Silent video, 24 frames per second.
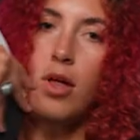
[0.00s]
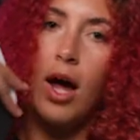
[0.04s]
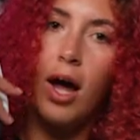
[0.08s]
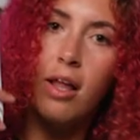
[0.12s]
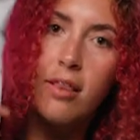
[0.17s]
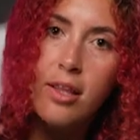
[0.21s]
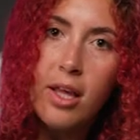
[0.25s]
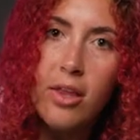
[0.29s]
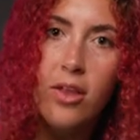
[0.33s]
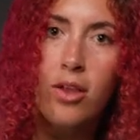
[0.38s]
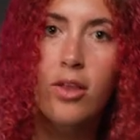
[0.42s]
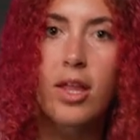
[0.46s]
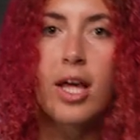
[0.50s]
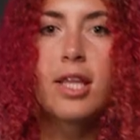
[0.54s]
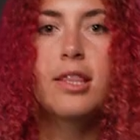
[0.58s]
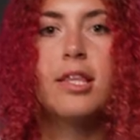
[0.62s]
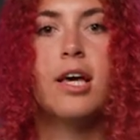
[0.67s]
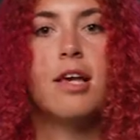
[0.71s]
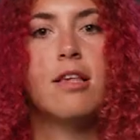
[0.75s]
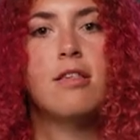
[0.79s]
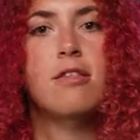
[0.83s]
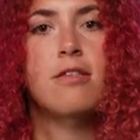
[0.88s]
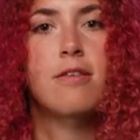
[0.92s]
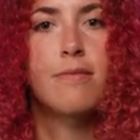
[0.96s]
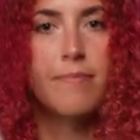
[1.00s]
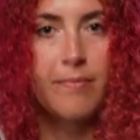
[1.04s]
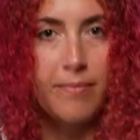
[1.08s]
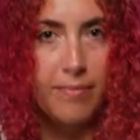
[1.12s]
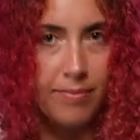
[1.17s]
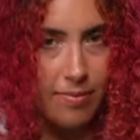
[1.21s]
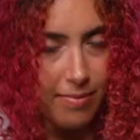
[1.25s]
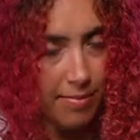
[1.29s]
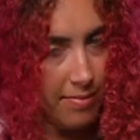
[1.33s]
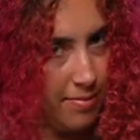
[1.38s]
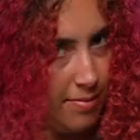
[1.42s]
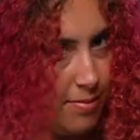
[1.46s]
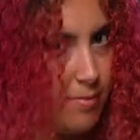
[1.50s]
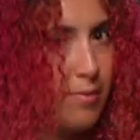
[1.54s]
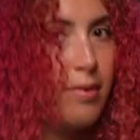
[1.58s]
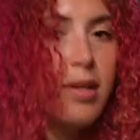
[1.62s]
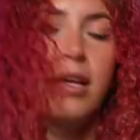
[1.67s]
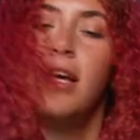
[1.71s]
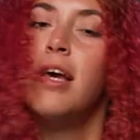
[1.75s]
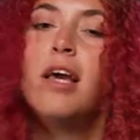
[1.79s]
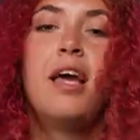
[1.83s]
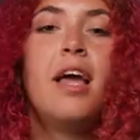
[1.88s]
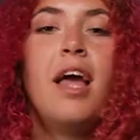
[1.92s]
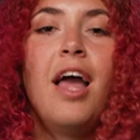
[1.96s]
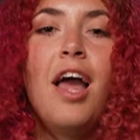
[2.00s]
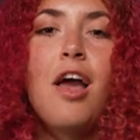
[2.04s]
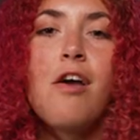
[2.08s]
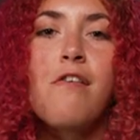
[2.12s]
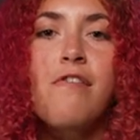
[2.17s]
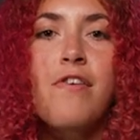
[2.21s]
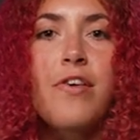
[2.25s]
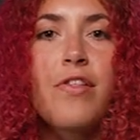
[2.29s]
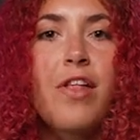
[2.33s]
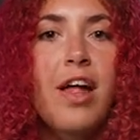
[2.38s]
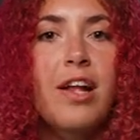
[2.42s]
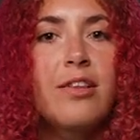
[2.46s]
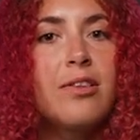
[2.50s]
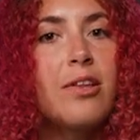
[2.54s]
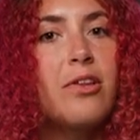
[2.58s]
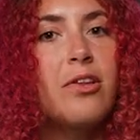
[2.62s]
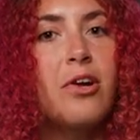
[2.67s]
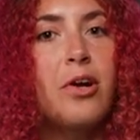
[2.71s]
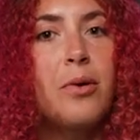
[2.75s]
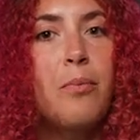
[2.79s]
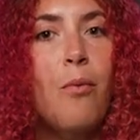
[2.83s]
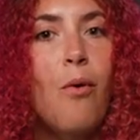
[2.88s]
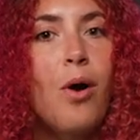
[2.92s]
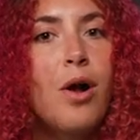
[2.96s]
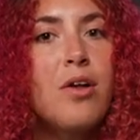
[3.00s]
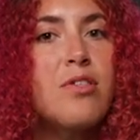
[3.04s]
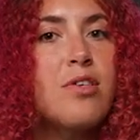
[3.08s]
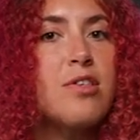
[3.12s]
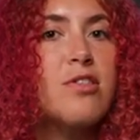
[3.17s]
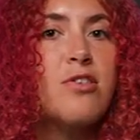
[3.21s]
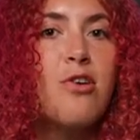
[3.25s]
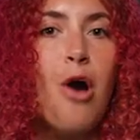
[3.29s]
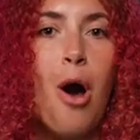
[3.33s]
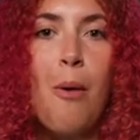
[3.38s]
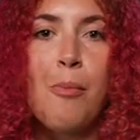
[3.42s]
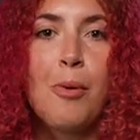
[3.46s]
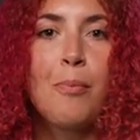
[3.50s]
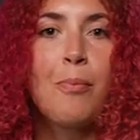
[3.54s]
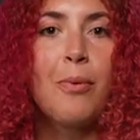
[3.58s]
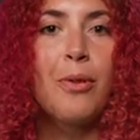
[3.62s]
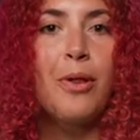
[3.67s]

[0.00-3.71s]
that they look like this. If you'd like to learn more, just comment